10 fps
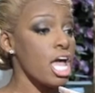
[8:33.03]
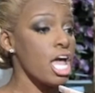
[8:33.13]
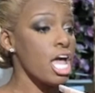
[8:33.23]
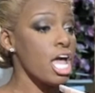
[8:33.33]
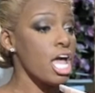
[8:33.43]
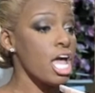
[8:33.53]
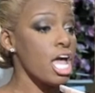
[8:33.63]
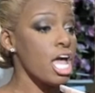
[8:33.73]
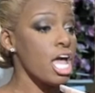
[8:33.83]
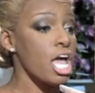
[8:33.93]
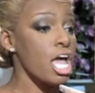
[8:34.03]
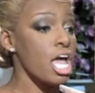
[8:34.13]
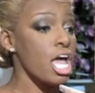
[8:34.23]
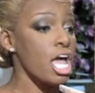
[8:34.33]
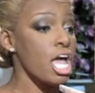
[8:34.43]

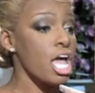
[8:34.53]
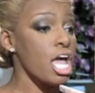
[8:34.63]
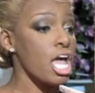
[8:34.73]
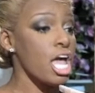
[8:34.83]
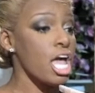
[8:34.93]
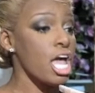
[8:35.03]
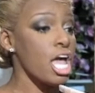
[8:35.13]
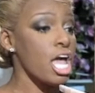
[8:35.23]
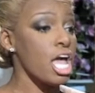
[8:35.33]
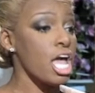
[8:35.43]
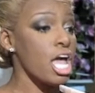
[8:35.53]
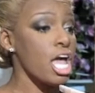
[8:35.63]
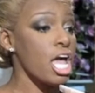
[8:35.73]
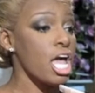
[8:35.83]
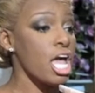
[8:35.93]

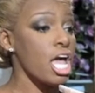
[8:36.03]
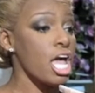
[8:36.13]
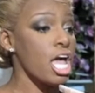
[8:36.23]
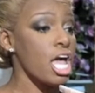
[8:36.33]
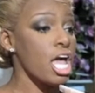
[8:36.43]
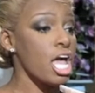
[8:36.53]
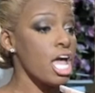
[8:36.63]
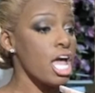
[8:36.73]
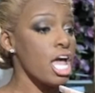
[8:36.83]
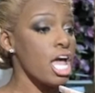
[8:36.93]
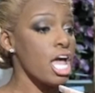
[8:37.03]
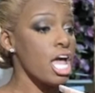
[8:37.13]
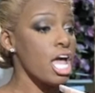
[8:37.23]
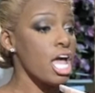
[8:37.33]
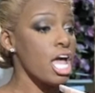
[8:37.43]

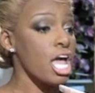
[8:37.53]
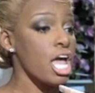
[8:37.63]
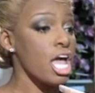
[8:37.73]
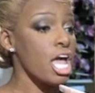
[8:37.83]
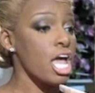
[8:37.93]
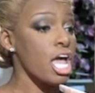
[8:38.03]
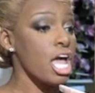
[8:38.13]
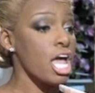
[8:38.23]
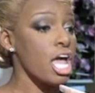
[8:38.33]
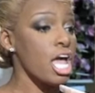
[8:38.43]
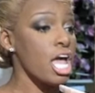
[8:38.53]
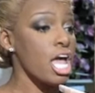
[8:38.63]
[no speech]